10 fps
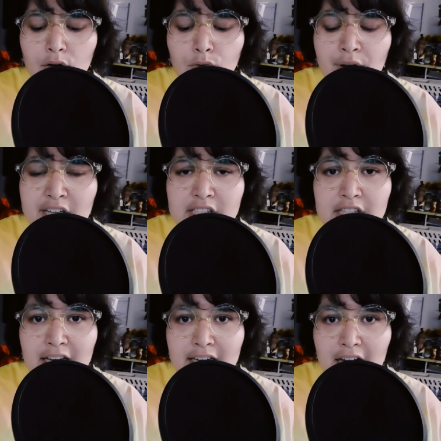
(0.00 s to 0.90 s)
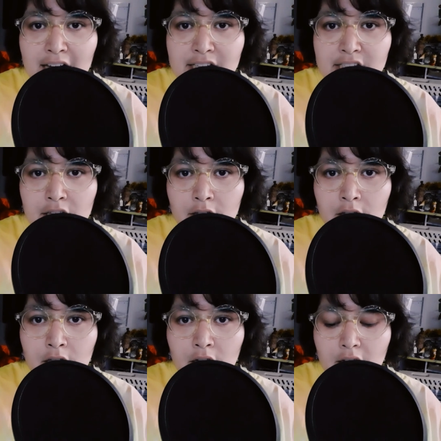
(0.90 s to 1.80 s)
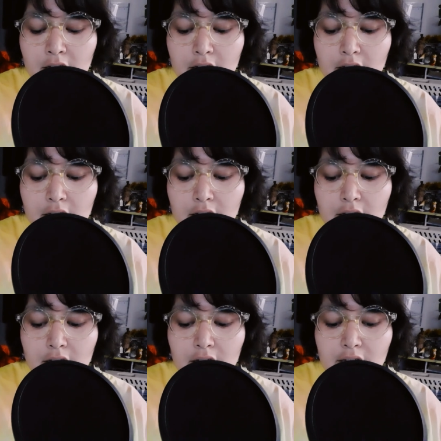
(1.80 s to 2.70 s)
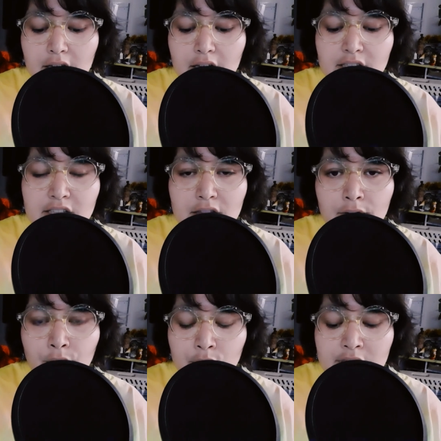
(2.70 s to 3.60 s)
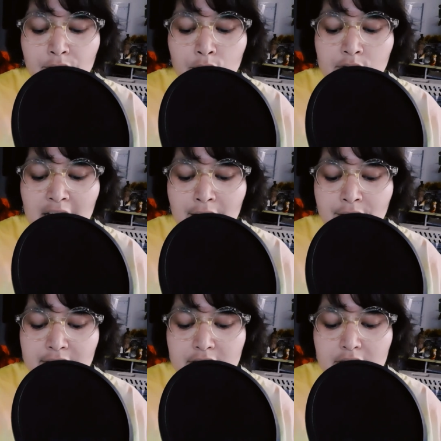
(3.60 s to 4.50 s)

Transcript: Raise thine eyes and look, said the voice of Osiris.